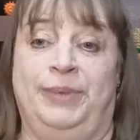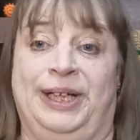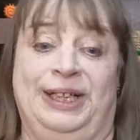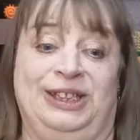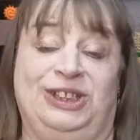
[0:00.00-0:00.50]

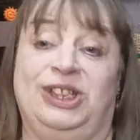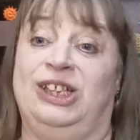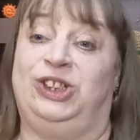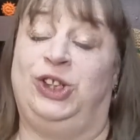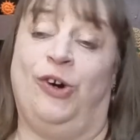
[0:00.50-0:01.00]
But
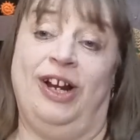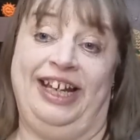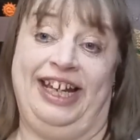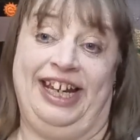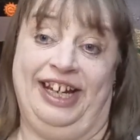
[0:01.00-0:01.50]

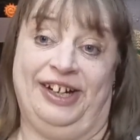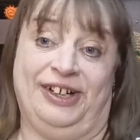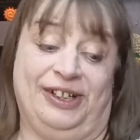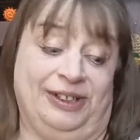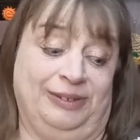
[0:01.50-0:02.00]
Chorley
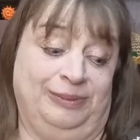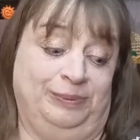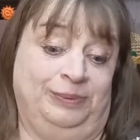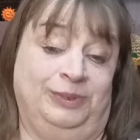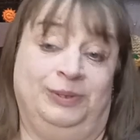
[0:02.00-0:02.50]
here
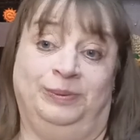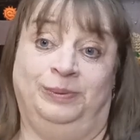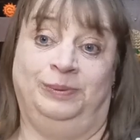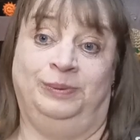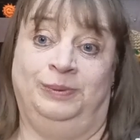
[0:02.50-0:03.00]

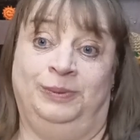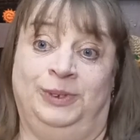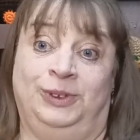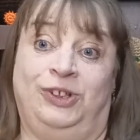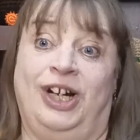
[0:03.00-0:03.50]

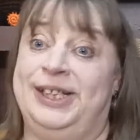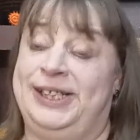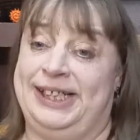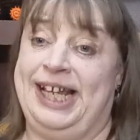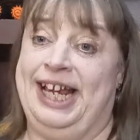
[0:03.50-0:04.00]

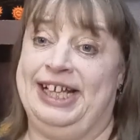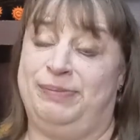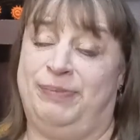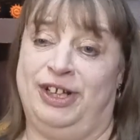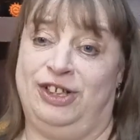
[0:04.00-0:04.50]
tries to take
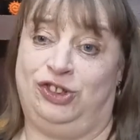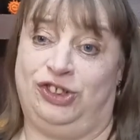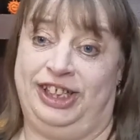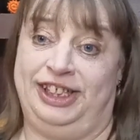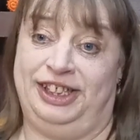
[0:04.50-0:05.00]
his brother
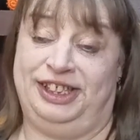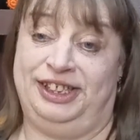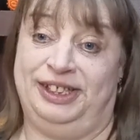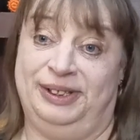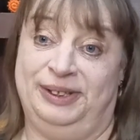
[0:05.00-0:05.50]

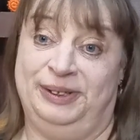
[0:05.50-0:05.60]
treats.